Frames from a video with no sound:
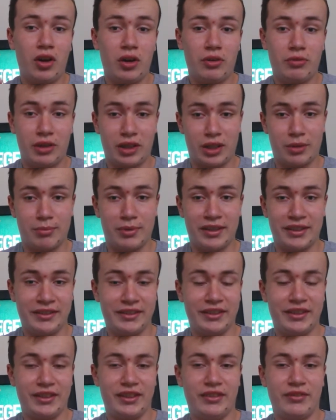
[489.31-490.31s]
I
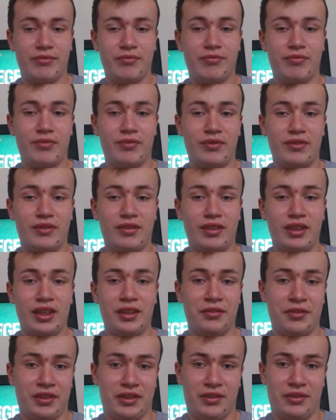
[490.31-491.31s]
recommend it
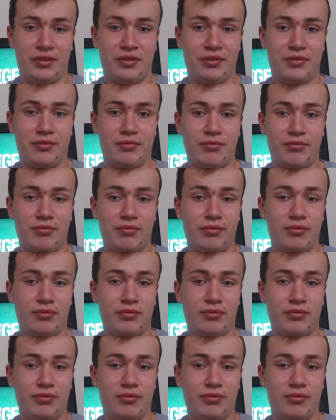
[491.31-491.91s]
if it's